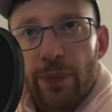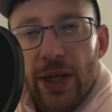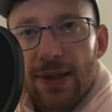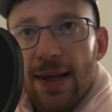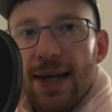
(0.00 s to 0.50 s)

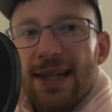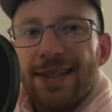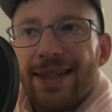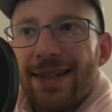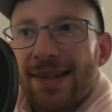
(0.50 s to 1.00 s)
But
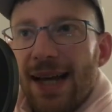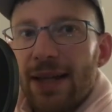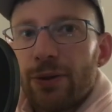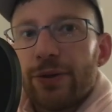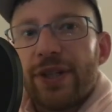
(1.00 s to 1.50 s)
these
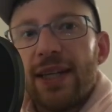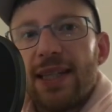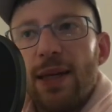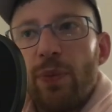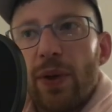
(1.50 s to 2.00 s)
scandals, they
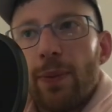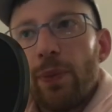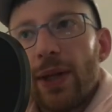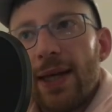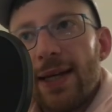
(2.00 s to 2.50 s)
keep
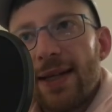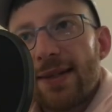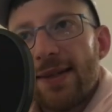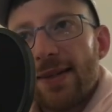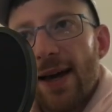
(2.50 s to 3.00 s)
plaguing
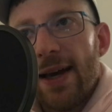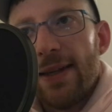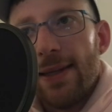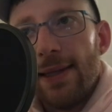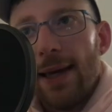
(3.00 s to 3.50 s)

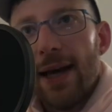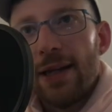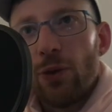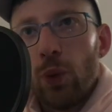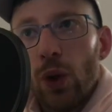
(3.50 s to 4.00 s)
society, and
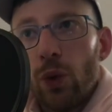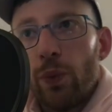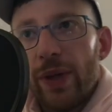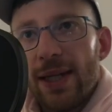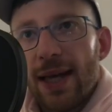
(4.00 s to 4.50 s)
it will
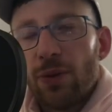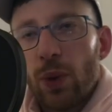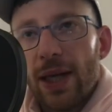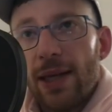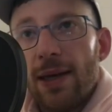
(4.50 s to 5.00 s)
be that
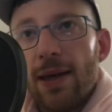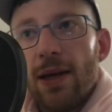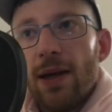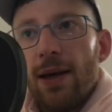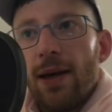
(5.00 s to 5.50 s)
way
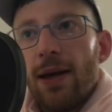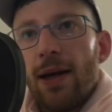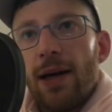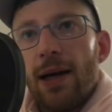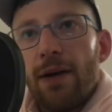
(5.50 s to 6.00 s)

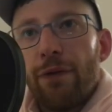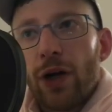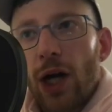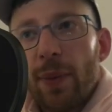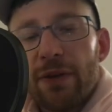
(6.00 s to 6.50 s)
for
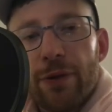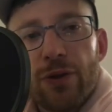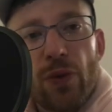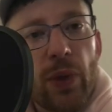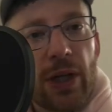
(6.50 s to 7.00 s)
the coming
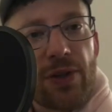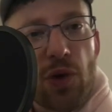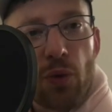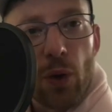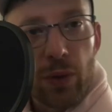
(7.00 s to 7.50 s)
future, because
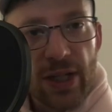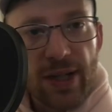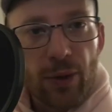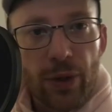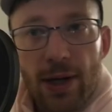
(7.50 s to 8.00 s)
the road is
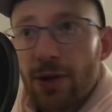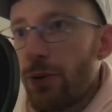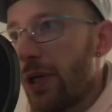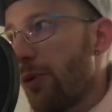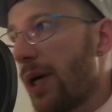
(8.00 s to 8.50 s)
still there, the
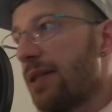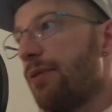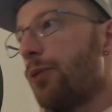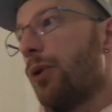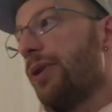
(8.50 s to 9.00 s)

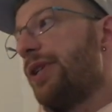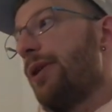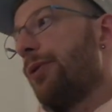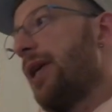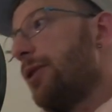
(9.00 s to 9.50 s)
radioactive road is
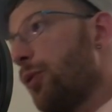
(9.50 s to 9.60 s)
still there.